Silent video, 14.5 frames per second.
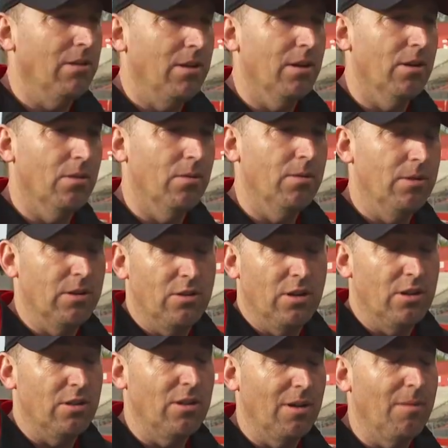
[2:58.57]
you know,
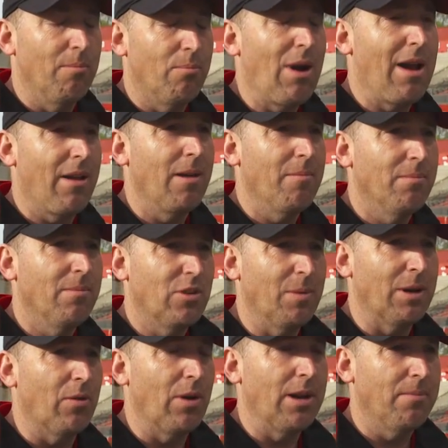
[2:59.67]
it, it, I'm proud of them. It's
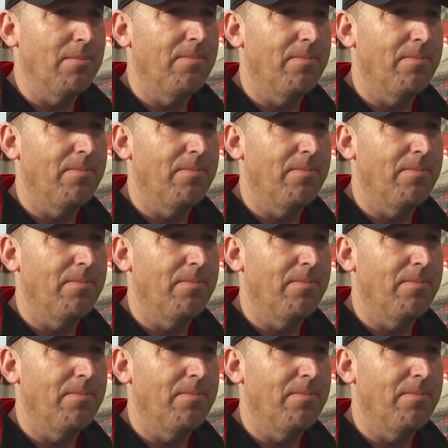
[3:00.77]
been great.